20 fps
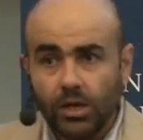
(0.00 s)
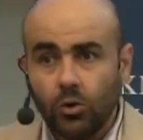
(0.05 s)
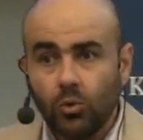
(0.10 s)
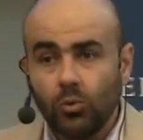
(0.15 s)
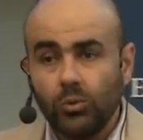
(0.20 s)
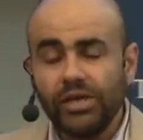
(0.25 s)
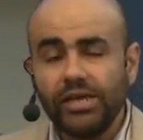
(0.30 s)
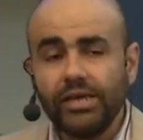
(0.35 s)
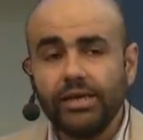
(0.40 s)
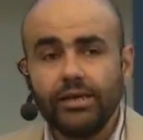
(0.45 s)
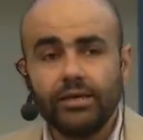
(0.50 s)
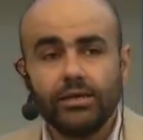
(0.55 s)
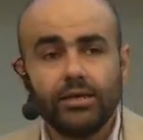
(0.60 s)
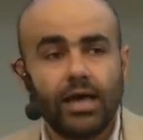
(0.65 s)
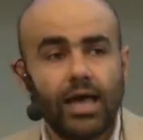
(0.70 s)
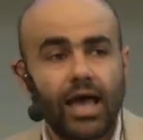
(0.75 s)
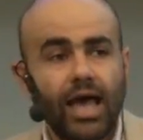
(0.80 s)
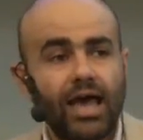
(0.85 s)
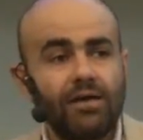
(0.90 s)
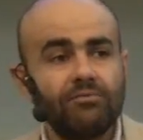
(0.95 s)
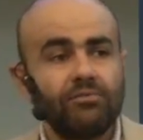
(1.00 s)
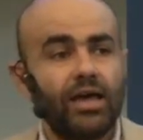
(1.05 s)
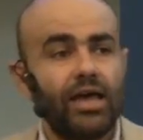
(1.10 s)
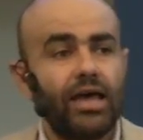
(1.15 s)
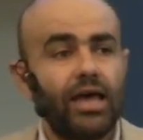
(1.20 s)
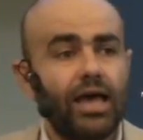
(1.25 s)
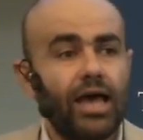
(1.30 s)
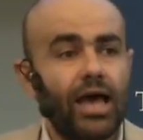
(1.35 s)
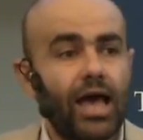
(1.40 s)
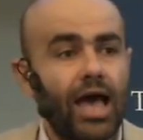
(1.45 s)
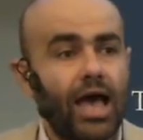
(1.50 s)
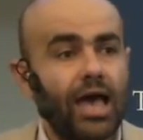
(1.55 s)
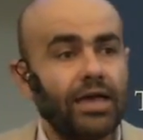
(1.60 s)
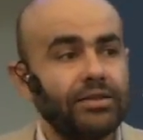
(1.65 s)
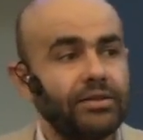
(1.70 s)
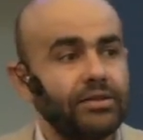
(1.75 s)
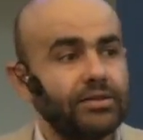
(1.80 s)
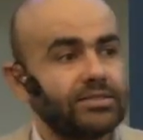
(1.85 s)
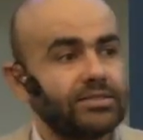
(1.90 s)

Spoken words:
We have a